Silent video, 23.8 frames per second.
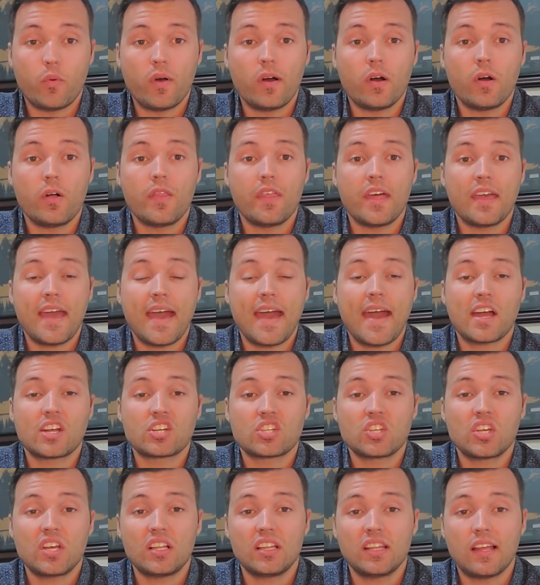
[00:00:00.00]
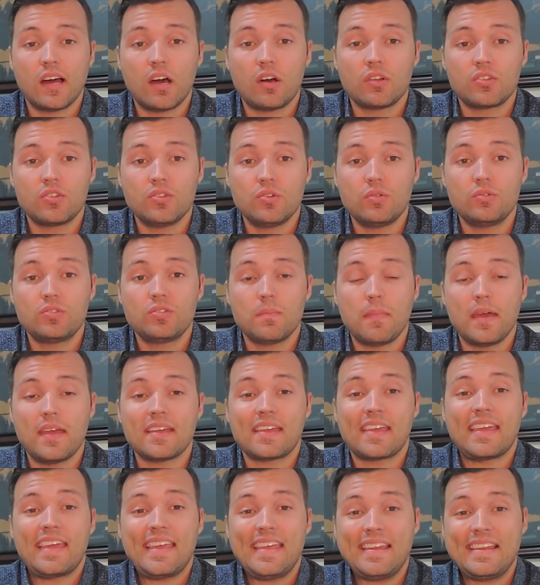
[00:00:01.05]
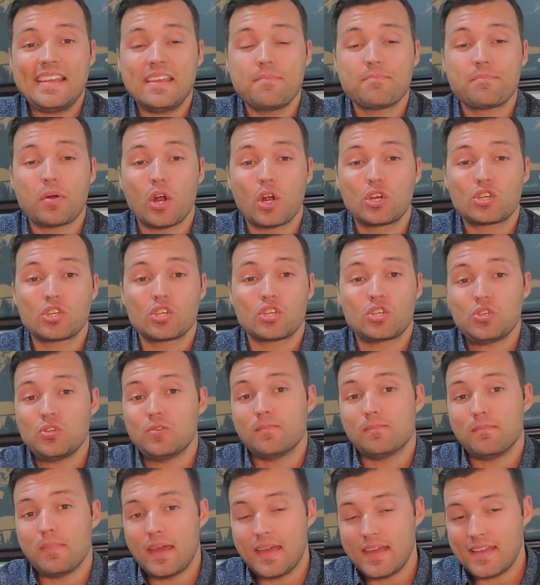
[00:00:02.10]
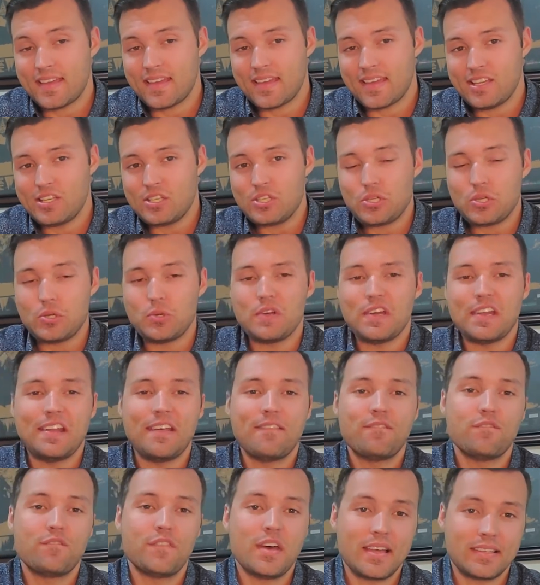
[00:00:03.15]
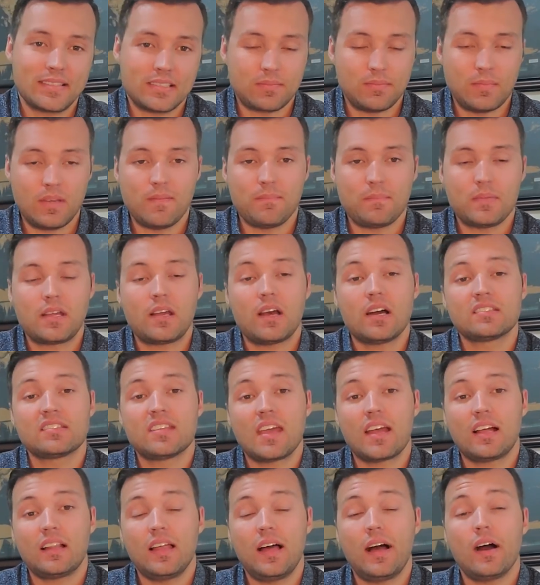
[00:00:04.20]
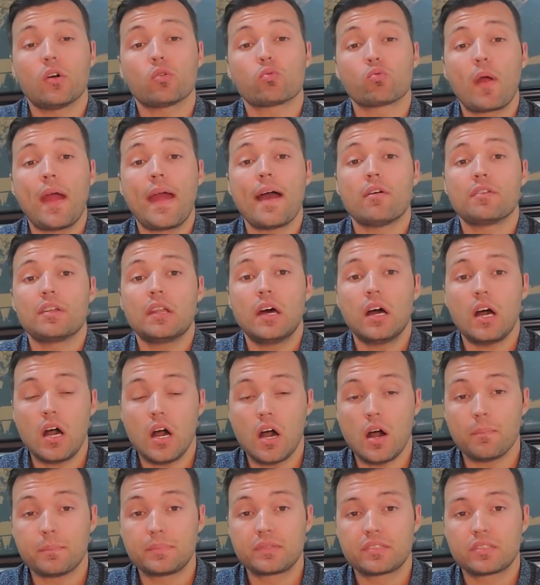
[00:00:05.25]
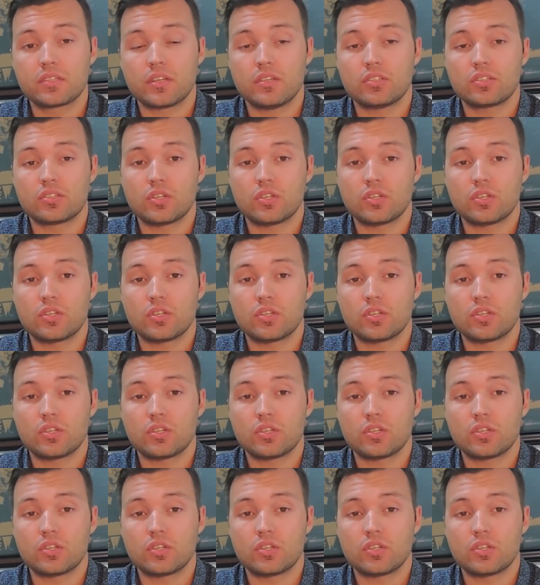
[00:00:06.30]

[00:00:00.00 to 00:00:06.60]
Well, they actually allowed you to make any purchase you make into an investment because they allow round ups.